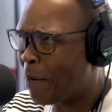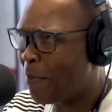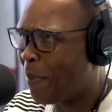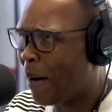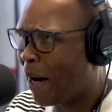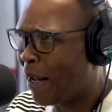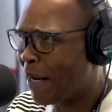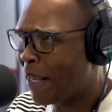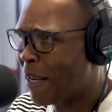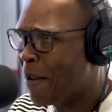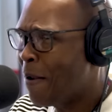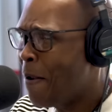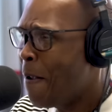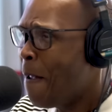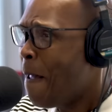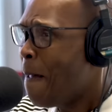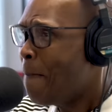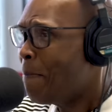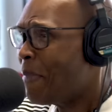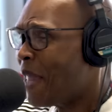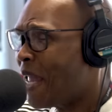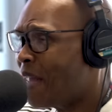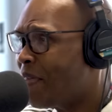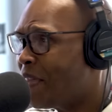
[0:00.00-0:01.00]
about it. That's
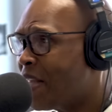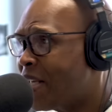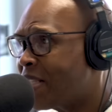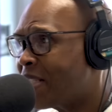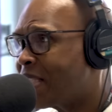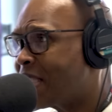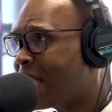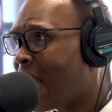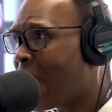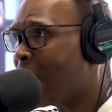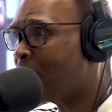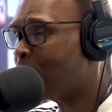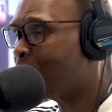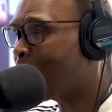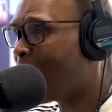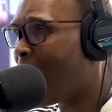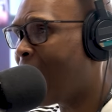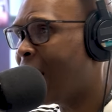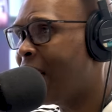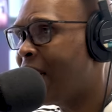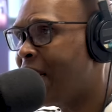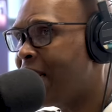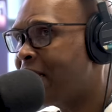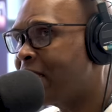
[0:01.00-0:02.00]
dope. And there's times when
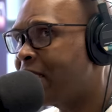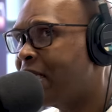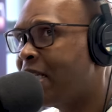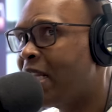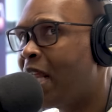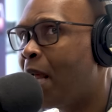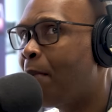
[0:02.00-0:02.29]
I listen